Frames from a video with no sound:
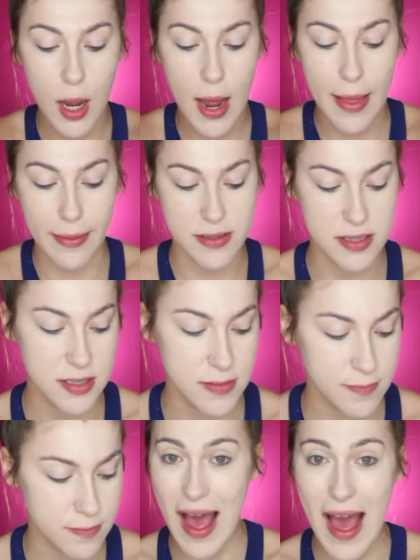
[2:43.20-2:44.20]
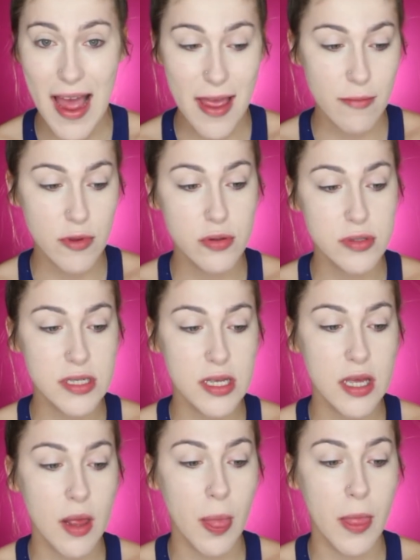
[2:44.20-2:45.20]
eyelids. I am
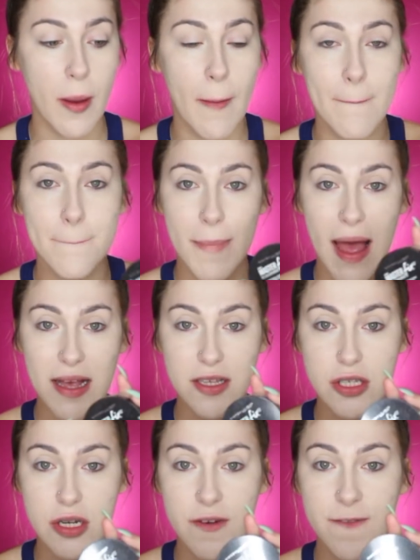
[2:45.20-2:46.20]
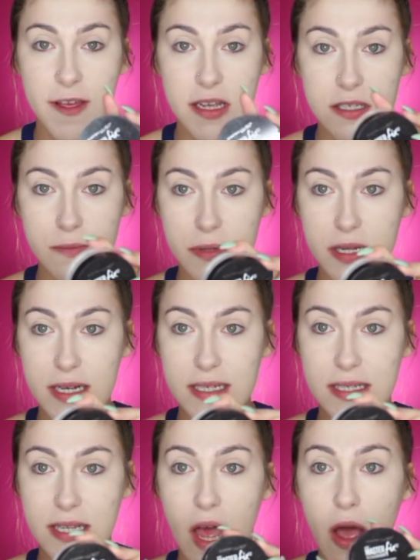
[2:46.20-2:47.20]
using the Master Fix
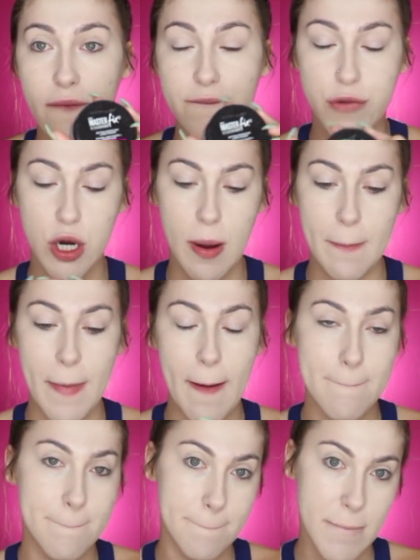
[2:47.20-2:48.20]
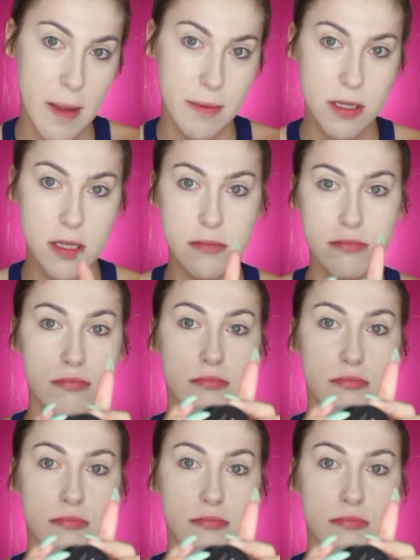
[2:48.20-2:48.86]
Plus from Maybelline.